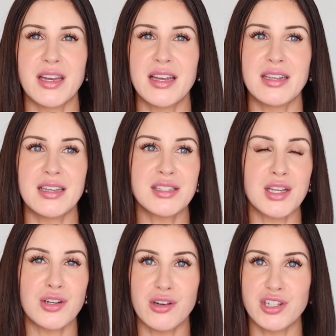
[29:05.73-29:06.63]
It
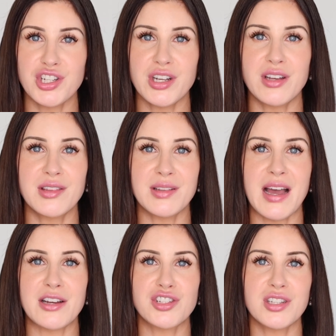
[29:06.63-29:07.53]
is nourishing on the
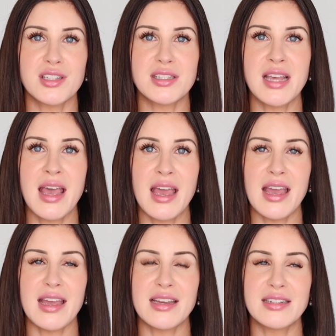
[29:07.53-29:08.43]
lashes,
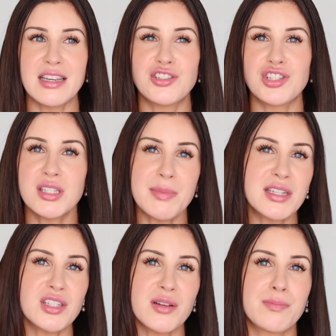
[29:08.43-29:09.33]
and it just
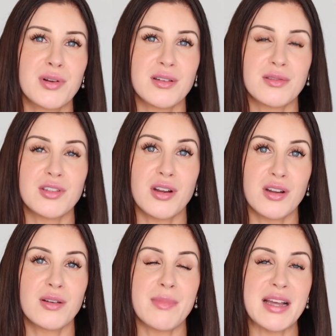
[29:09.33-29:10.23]
makes your
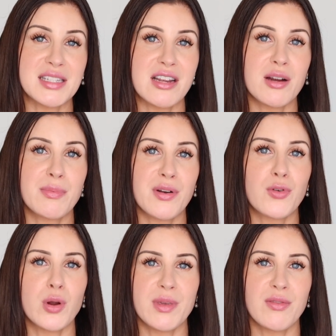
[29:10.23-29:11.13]
mascara
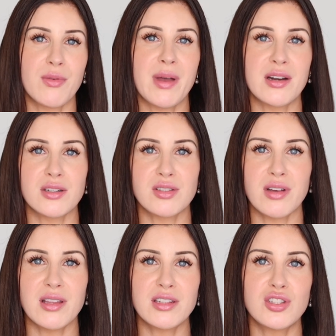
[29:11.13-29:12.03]
perform even better. So
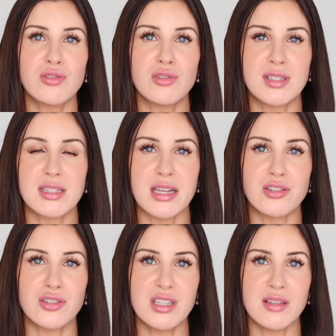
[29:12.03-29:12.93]
I like to use this
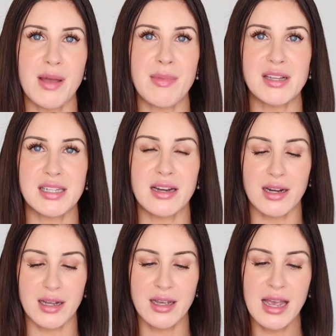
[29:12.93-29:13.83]
underneath my
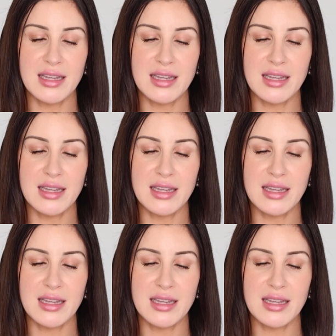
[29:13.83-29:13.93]
mascara.